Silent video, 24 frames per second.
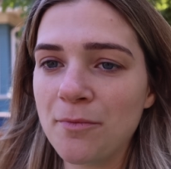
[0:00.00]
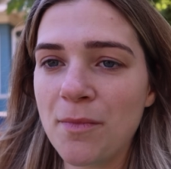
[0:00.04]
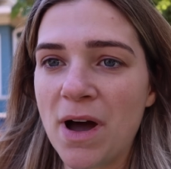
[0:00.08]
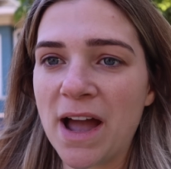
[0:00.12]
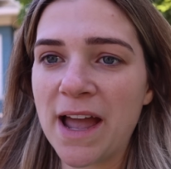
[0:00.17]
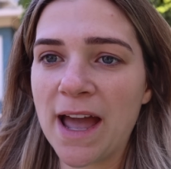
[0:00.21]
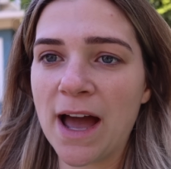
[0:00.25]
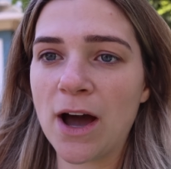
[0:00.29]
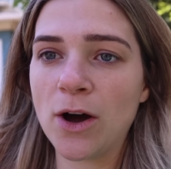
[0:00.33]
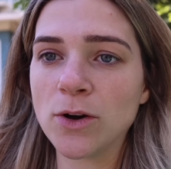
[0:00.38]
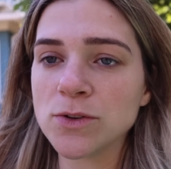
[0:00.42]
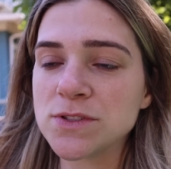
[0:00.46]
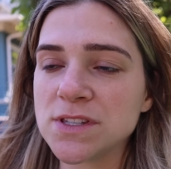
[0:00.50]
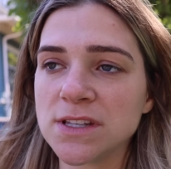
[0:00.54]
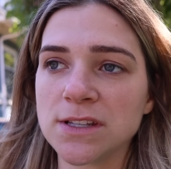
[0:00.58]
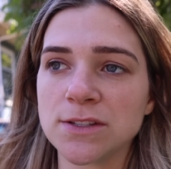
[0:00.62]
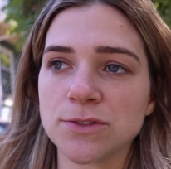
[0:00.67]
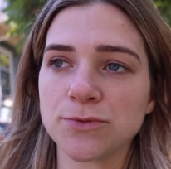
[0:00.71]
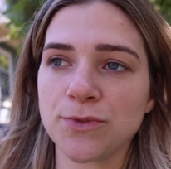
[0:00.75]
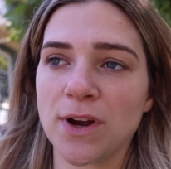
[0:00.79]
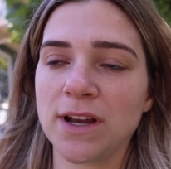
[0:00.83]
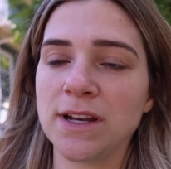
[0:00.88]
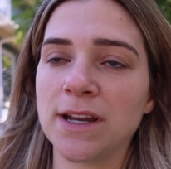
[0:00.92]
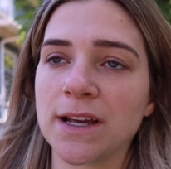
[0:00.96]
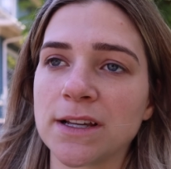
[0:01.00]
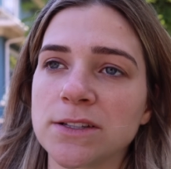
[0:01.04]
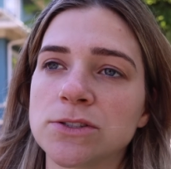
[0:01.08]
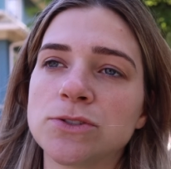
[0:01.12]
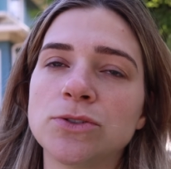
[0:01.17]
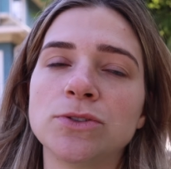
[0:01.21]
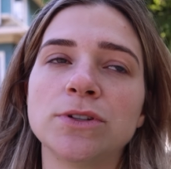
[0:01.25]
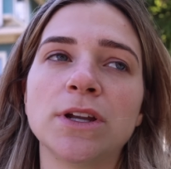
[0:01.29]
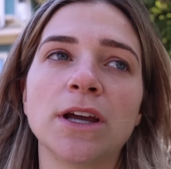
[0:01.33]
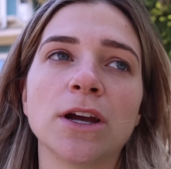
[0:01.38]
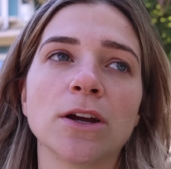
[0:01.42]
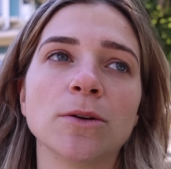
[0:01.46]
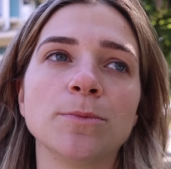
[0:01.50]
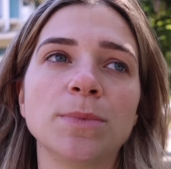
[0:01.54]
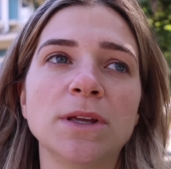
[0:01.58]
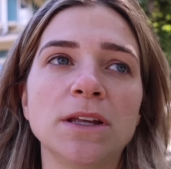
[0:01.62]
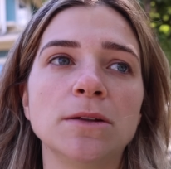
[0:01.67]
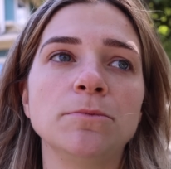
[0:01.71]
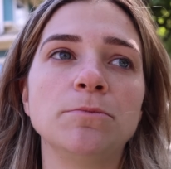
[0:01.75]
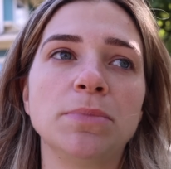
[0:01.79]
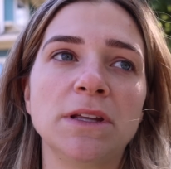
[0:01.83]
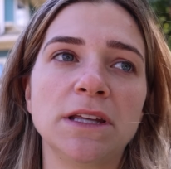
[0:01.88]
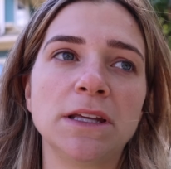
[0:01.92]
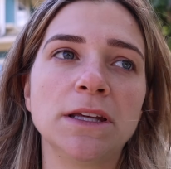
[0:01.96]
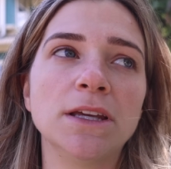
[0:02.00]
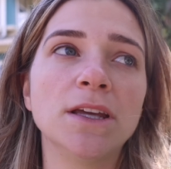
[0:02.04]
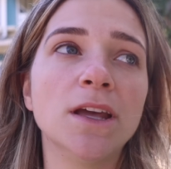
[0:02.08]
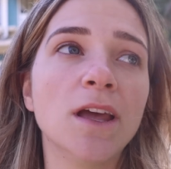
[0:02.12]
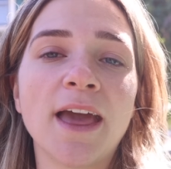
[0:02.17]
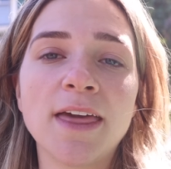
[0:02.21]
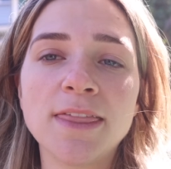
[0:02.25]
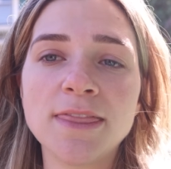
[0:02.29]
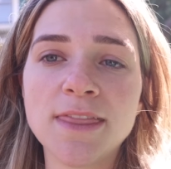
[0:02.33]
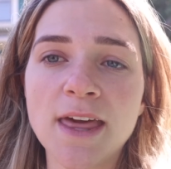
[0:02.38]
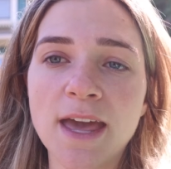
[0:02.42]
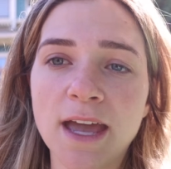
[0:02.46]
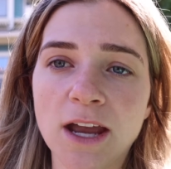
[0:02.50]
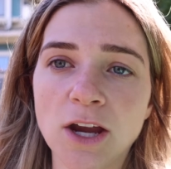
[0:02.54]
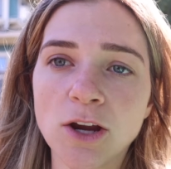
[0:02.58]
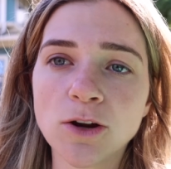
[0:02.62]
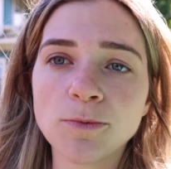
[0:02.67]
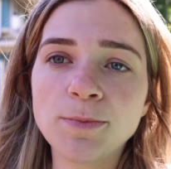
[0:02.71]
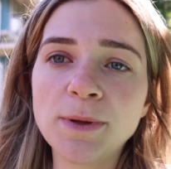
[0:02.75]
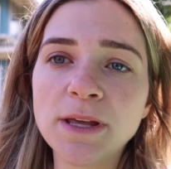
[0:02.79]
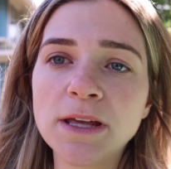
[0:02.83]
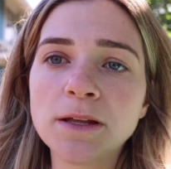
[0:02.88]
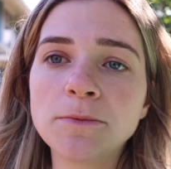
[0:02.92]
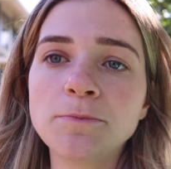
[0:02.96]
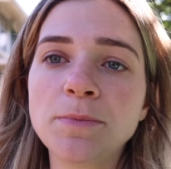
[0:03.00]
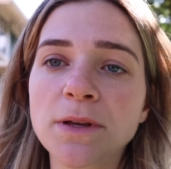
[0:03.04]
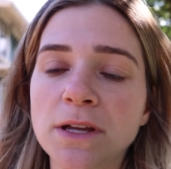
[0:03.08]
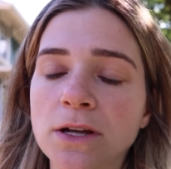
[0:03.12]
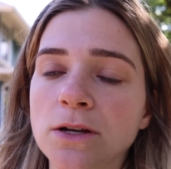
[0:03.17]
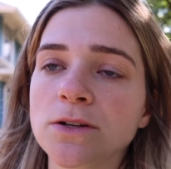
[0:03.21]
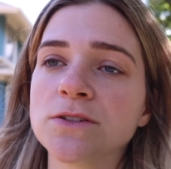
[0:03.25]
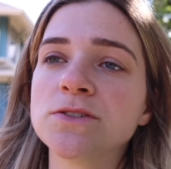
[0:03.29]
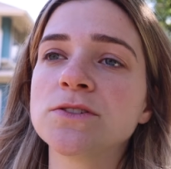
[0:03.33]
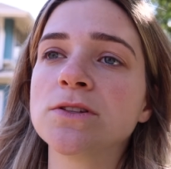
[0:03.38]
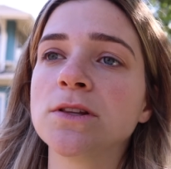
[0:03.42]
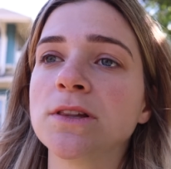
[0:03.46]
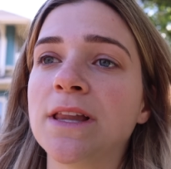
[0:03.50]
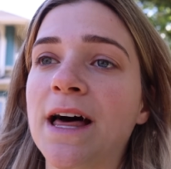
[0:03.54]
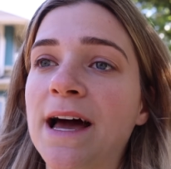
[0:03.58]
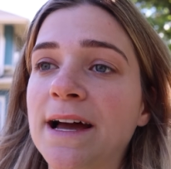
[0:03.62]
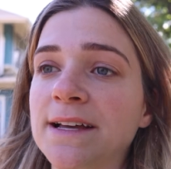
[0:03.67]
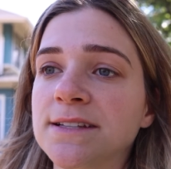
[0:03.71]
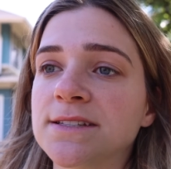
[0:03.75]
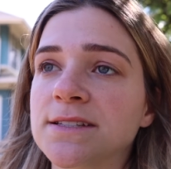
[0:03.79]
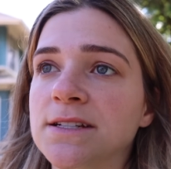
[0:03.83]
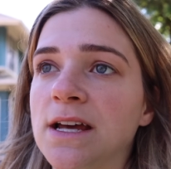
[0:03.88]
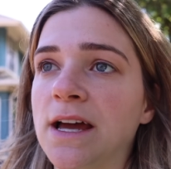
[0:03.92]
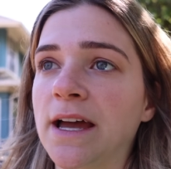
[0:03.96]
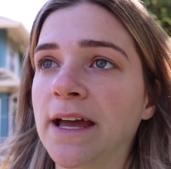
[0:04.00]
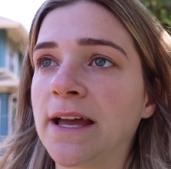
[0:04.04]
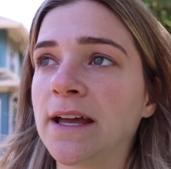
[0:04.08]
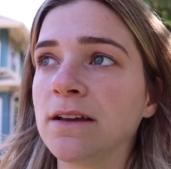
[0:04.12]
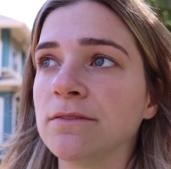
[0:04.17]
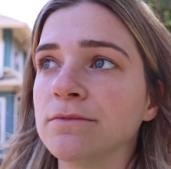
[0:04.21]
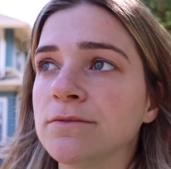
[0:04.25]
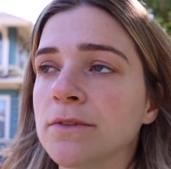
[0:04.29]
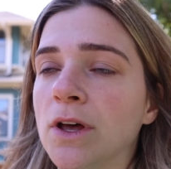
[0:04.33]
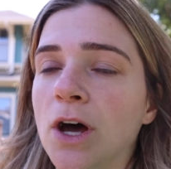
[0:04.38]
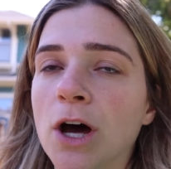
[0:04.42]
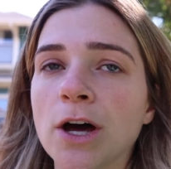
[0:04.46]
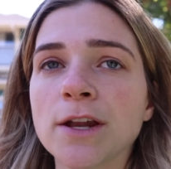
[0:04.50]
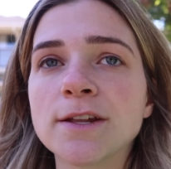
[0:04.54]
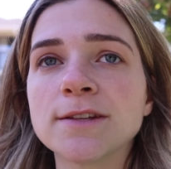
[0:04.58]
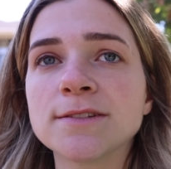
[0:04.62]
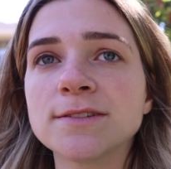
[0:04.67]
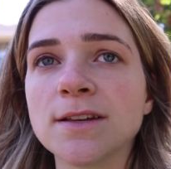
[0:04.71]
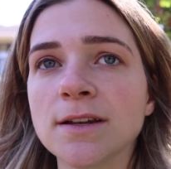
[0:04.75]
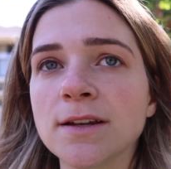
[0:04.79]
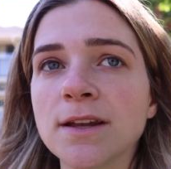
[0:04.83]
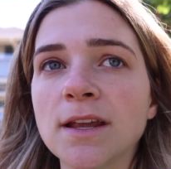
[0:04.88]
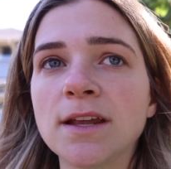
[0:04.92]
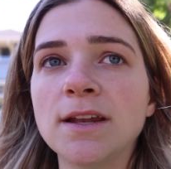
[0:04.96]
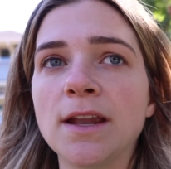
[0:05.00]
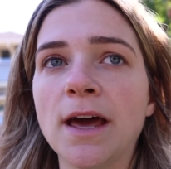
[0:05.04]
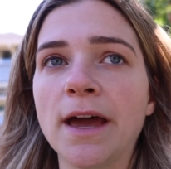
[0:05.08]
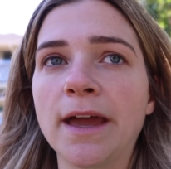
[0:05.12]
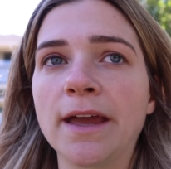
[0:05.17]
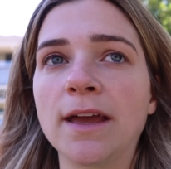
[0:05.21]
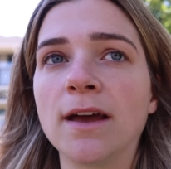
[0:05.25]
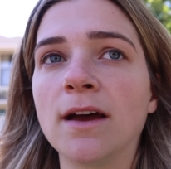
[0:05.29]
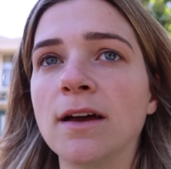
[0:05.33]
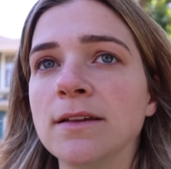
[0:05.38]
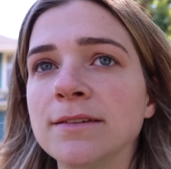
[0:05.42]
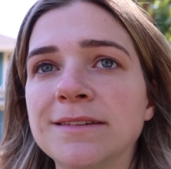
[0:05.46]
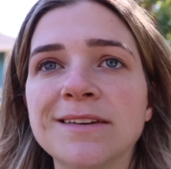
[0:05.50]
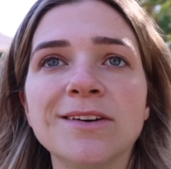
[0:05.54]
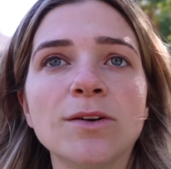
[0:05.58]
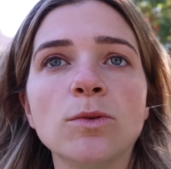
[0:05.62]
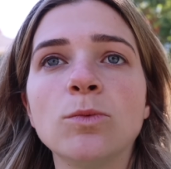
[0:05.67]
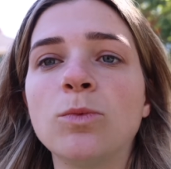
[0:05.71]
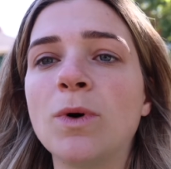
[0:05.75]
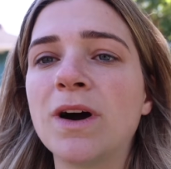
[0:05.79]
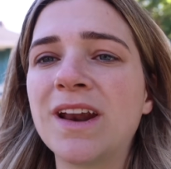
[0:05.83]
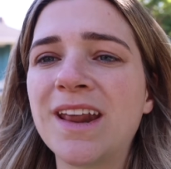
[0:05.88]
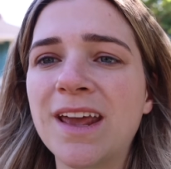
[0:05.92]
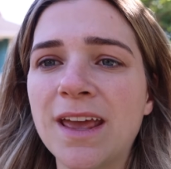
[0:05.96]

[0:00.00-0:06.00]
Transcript: My house is right next to an Airbnb, and the Airbnbers last night on a Sunday night until 1